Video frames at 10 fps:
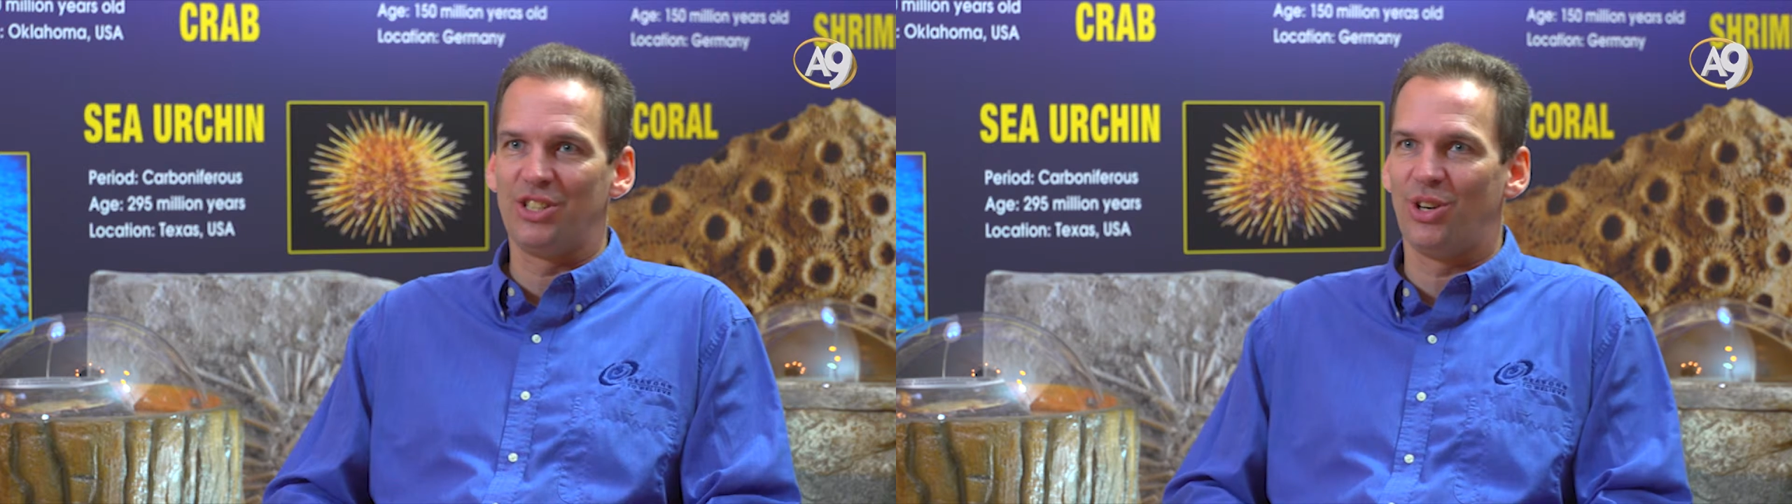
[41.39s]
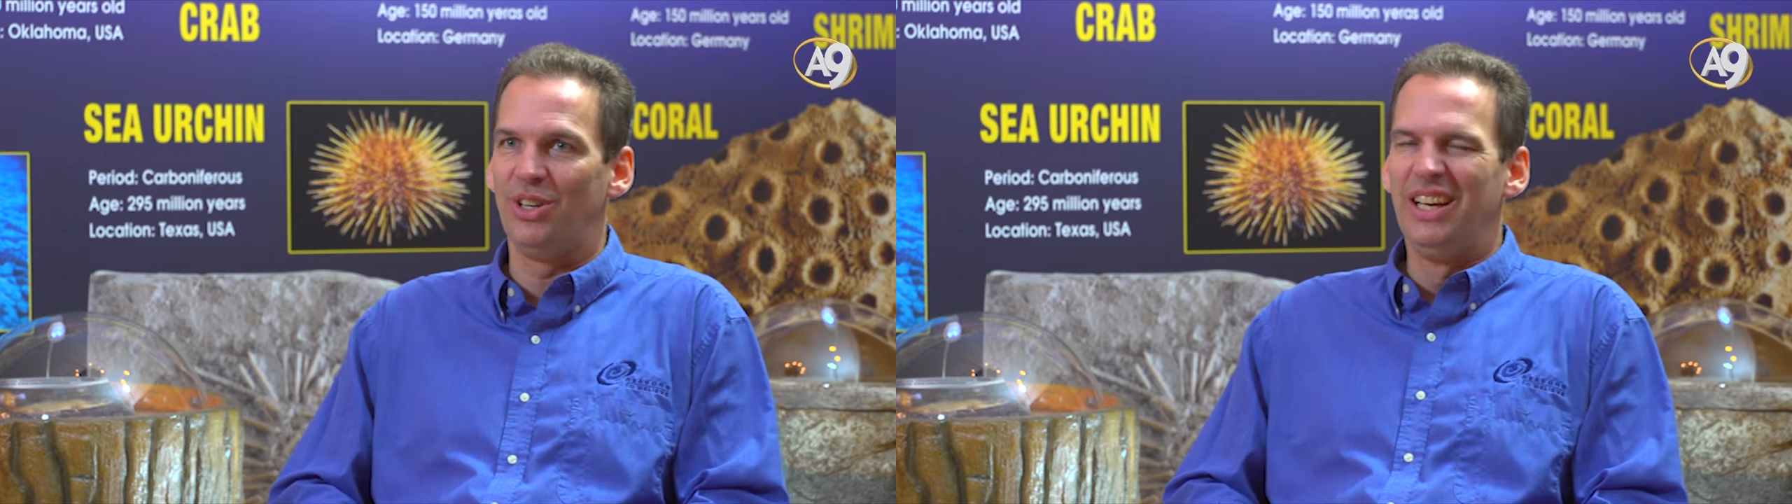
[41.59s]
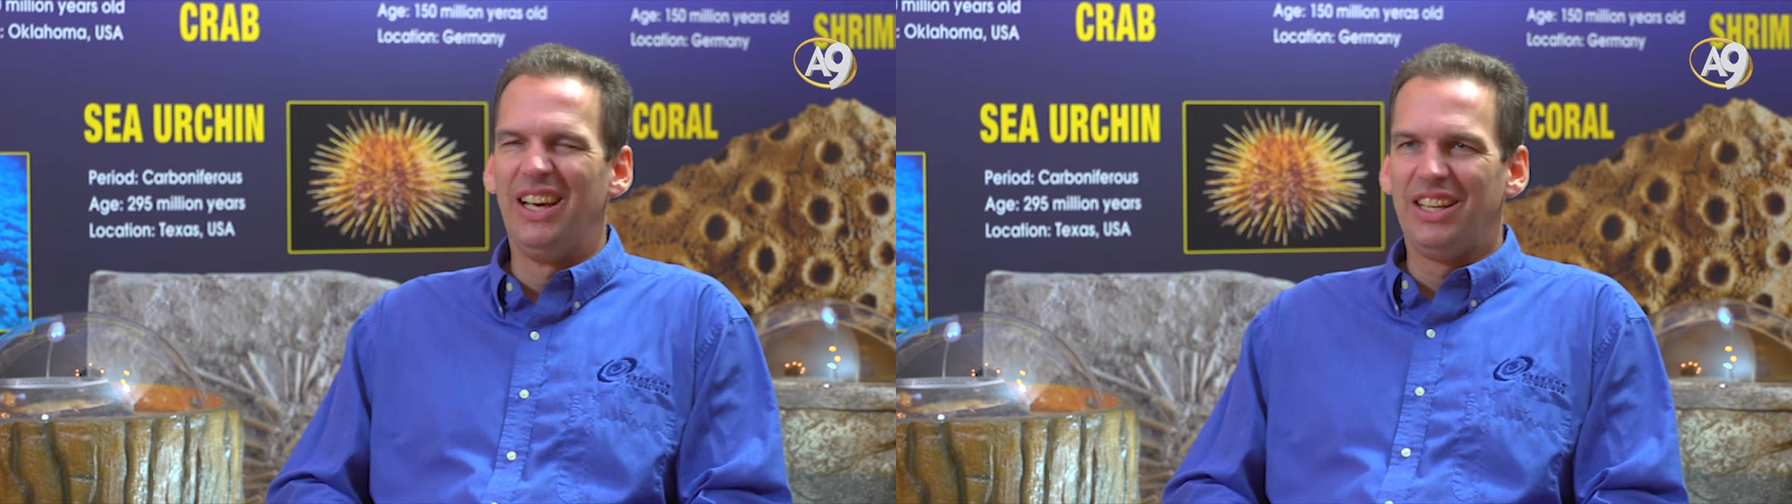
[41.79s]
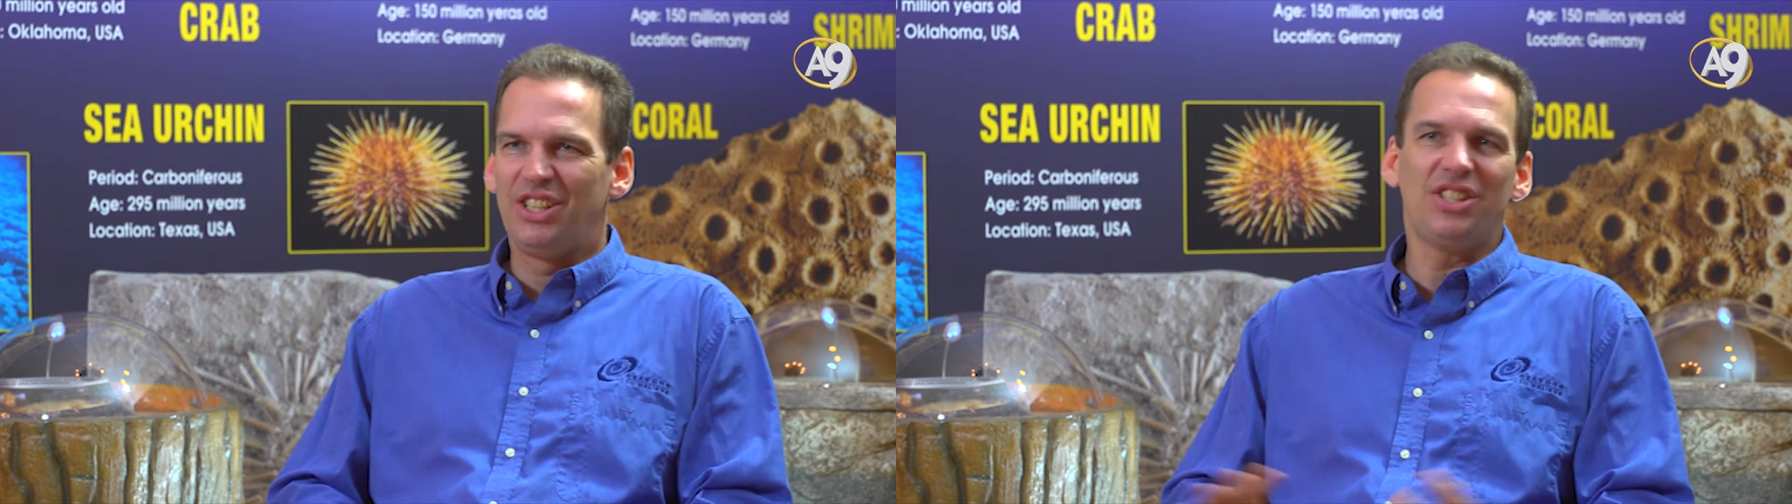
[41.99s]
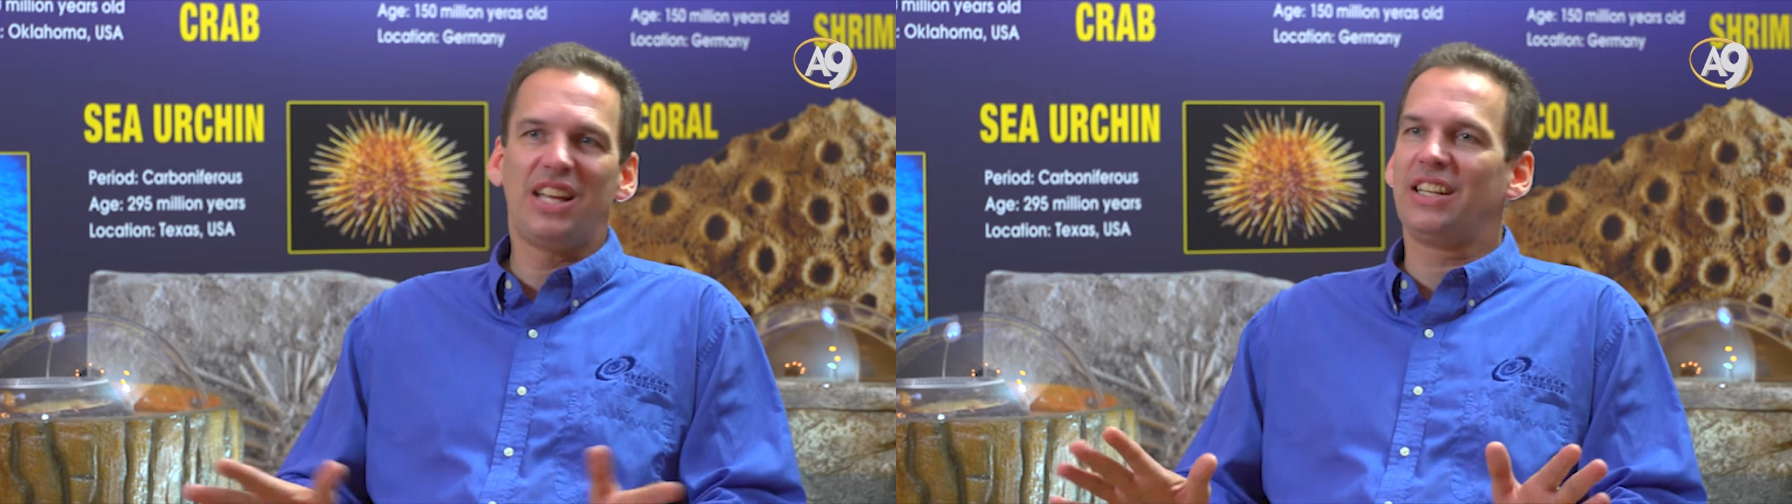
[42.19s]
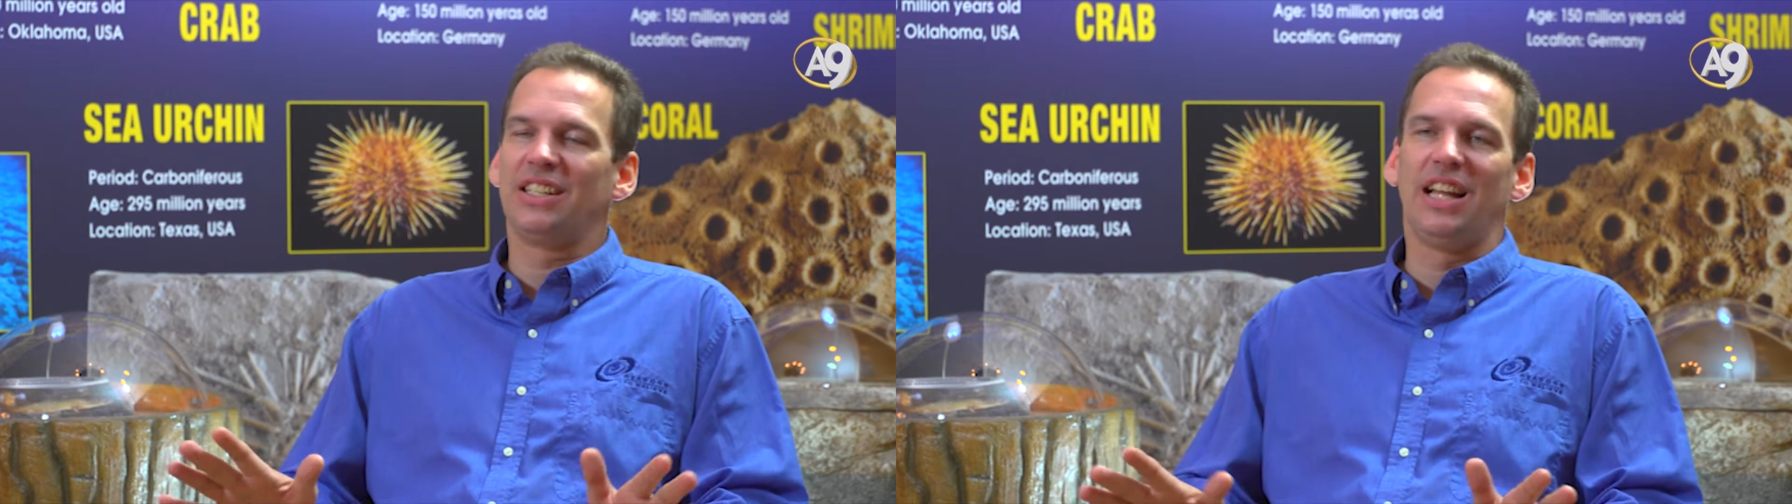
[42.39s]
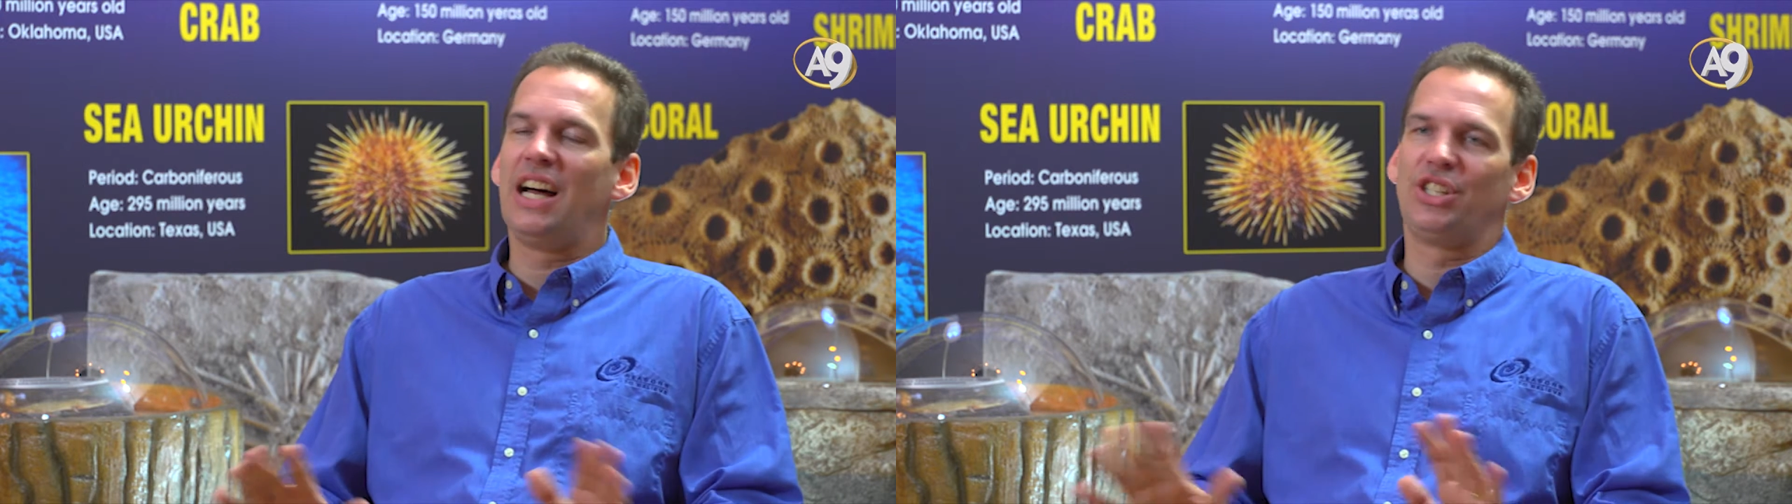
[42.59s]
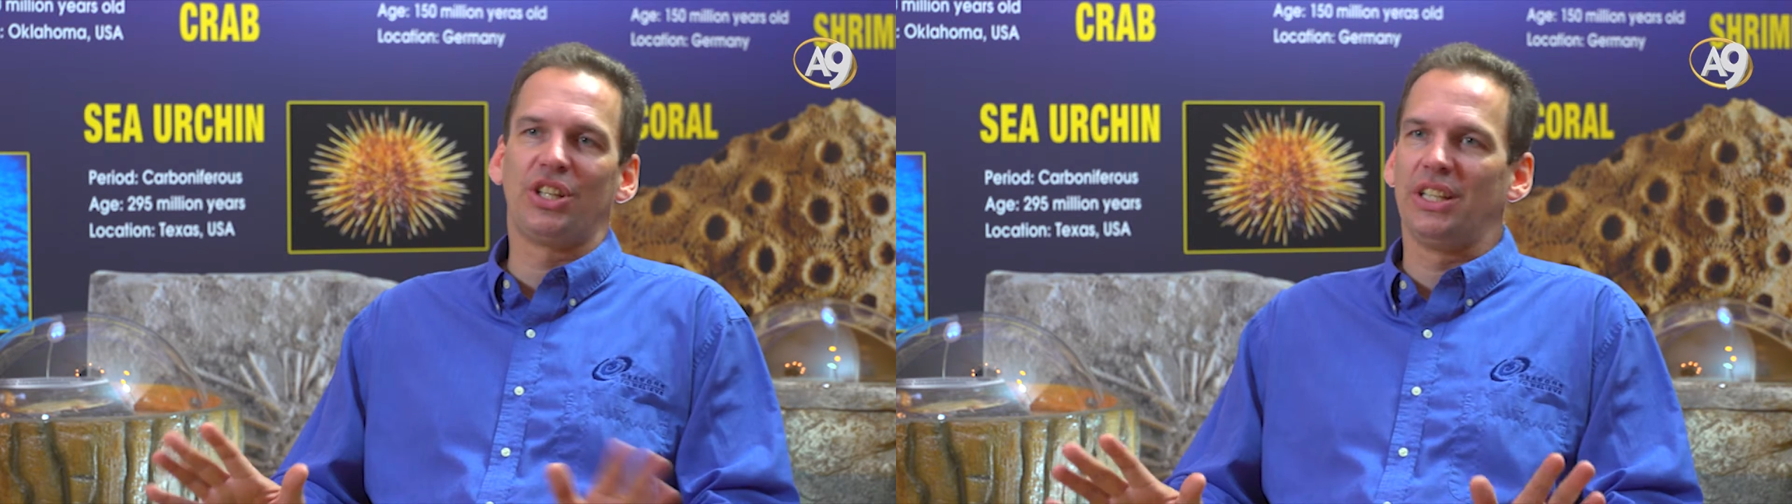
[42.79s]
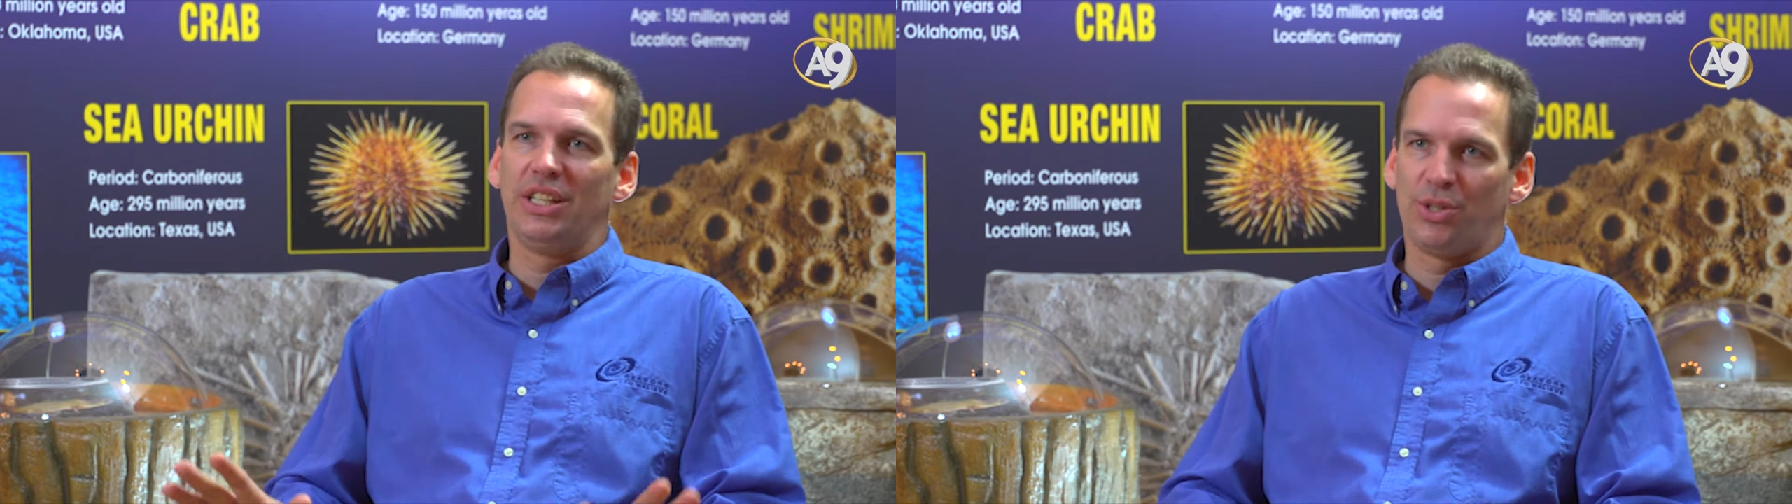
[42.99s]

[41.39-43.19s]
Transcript: And so, just technologically,